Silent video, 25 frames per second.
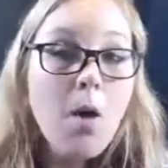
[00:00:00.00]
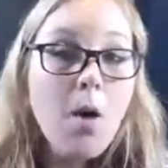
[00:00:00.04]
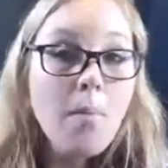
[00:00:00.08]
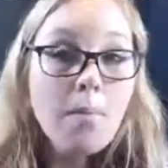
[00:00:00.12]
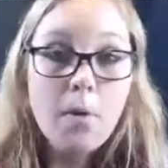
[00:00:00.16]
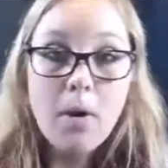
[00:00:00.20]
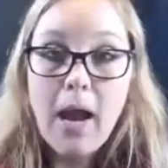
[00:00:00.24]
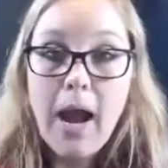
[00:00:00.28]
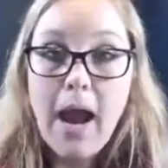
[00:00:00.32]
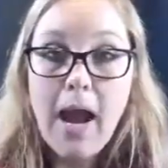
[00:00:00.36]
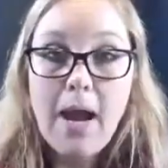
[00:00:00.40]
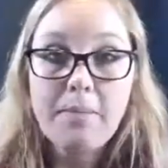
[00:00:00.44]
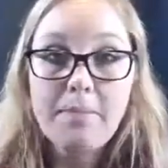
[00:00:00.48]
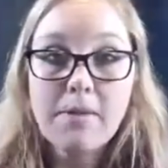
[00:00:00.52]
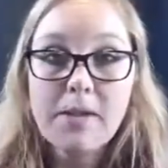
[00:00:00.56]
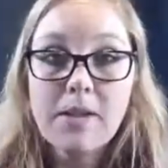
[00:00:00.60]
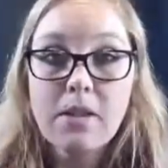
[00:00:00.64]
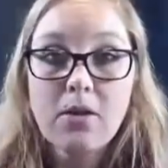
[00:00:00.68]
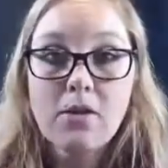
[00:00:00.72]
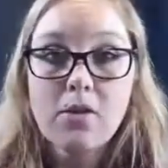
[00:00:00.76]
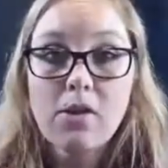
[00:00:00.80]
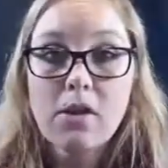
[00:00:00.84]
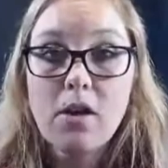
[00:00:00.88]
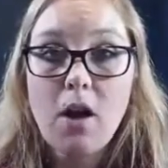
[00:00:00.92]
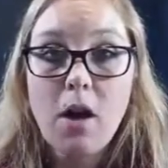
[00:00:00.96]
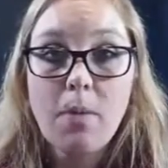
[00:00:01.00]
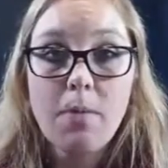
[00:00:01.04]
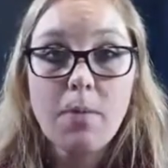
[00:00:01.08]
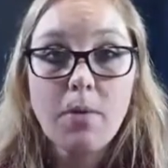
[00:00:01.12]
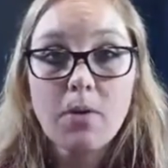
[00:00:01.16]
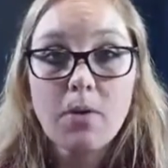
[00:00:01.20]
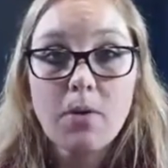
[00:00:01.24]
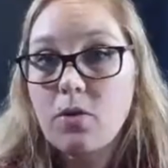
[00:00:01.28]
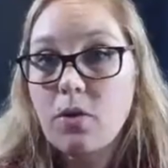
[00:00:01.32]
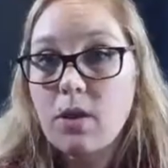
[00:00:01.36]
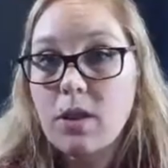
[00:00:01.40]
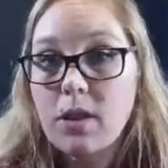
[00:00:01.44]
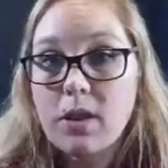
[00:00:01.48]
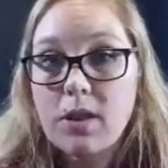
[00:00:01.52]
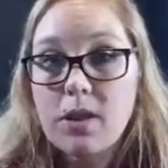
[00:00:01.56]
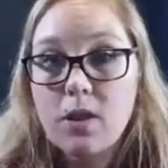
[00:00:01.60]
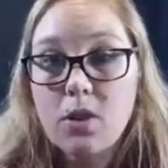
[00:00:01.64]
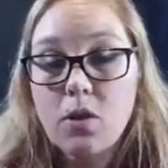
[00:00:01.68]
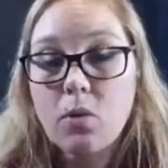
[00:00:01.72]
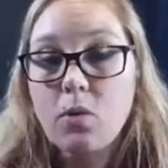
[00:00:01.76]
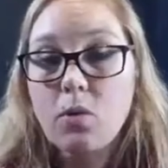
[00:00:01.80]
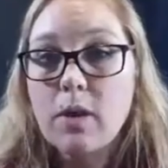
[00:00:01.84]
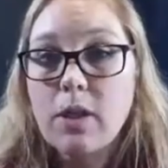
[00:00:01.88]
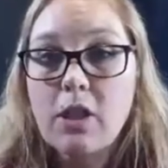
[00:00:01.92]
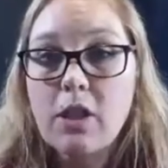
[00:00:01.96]
Perhaps there's an opportunity
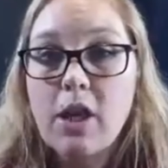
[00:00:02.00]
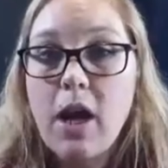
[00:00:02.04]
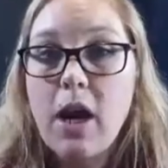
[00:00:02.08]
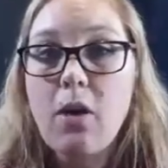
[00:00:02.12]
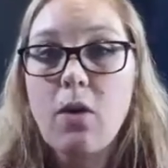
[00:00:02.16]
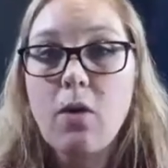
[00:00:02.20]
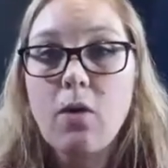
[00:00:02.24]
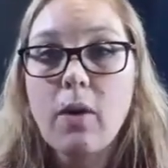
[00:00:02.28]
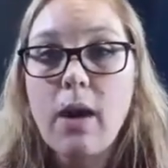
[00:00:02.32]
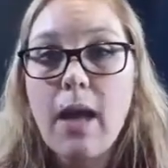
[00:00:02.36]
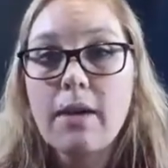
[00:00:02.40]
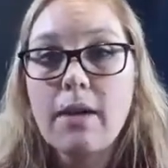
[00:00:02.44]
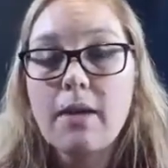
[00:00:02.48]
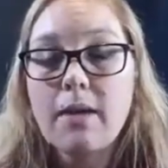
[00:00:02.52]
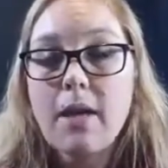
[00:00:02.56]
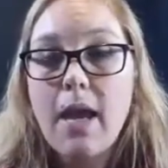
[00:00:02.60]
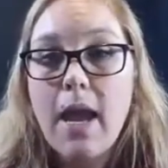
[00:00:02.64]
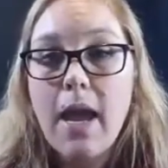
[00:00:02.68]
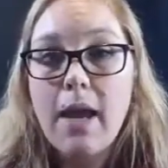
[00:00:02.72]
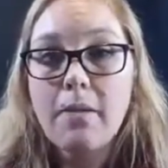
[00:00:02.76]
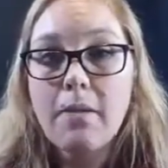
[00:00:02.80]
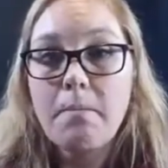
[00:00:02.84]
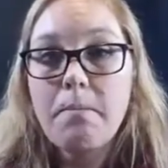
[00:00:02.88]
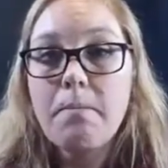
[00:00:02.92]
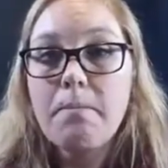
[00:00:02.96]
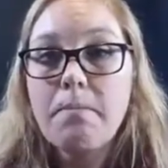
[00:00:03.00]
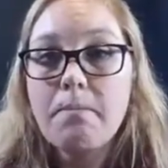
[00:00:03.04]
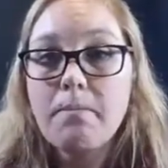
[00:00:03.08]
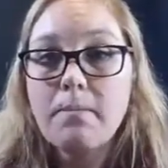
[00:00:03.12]
to reach out and